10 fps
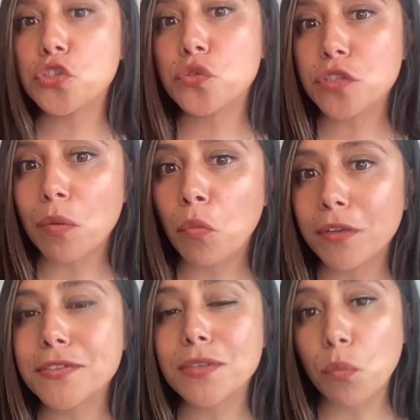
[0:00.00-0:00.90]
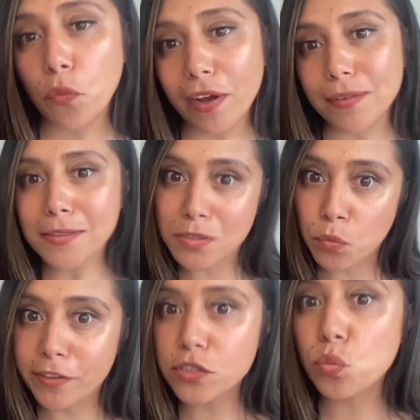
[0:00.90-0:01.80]
someone somewhere, that
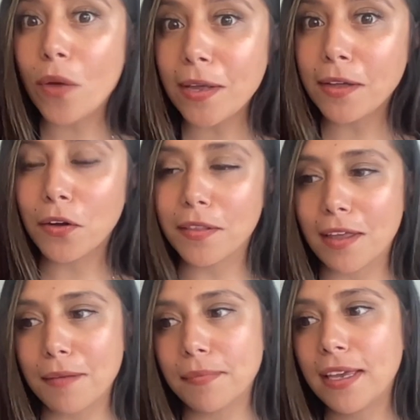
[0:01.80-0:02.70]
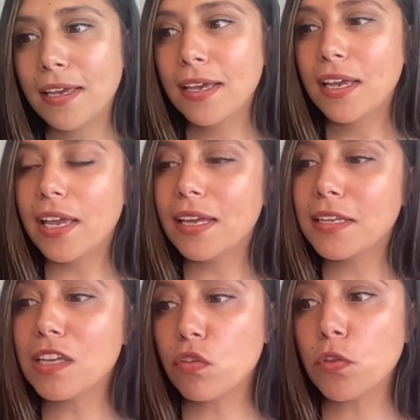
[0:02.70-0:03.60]
someone is waiting on them. And
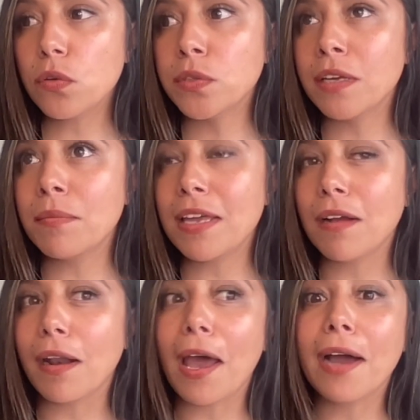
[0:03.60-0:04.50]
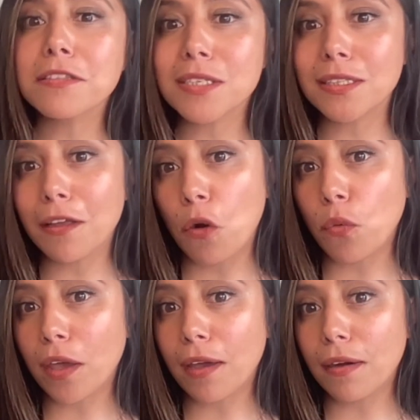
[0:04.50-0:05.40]
even though they may not act like they don't
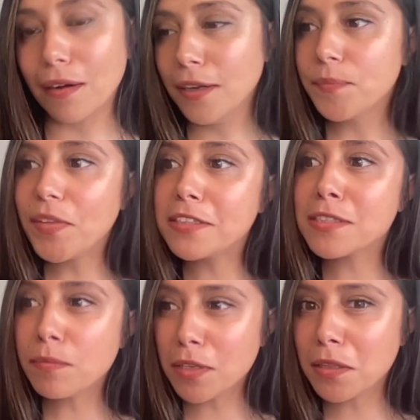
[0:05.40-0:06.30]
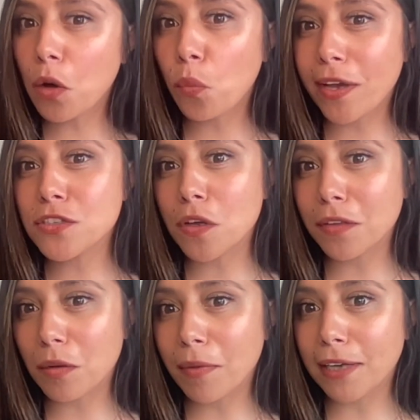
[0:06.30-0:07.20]
care, it's something that weighs on
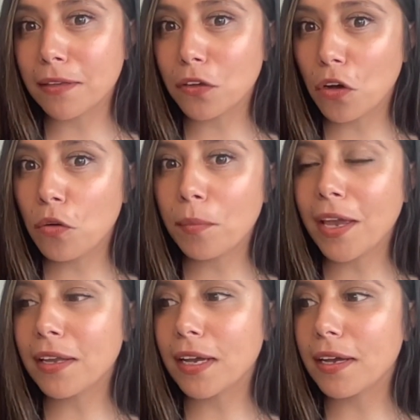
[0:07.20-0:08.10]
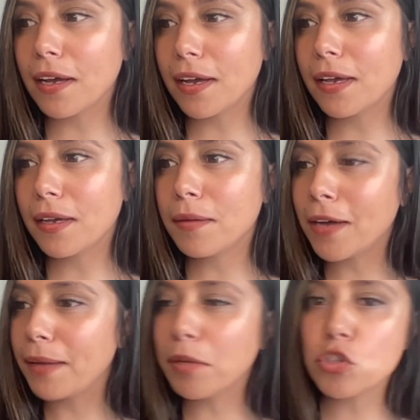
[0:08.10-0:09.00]
their mind, like, oh man,
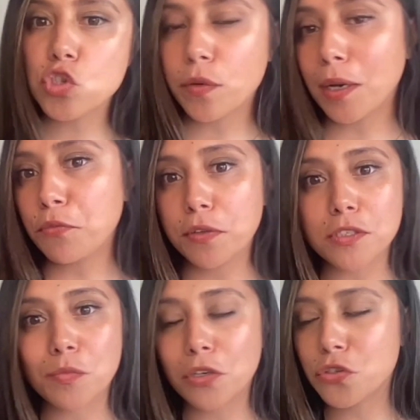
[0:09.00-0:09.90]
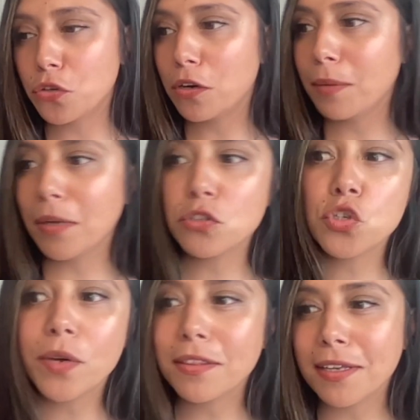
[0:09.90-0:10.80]
I'm not showing up for this person, or I'm not
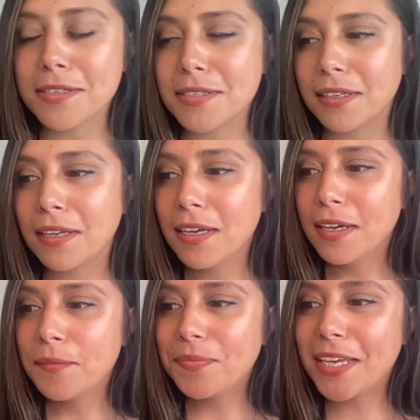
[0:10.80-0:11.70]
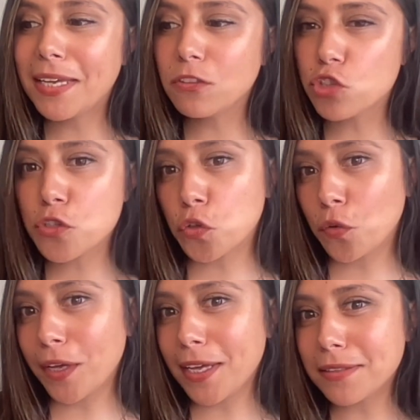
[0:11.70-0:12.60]
doing this. And it just
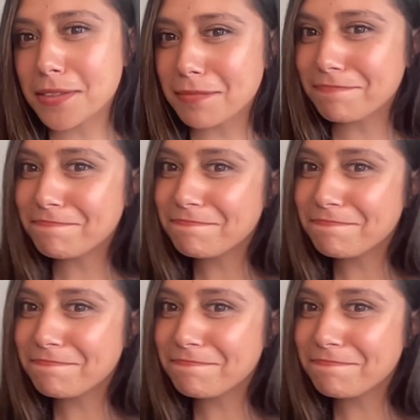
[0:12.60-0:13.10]
creates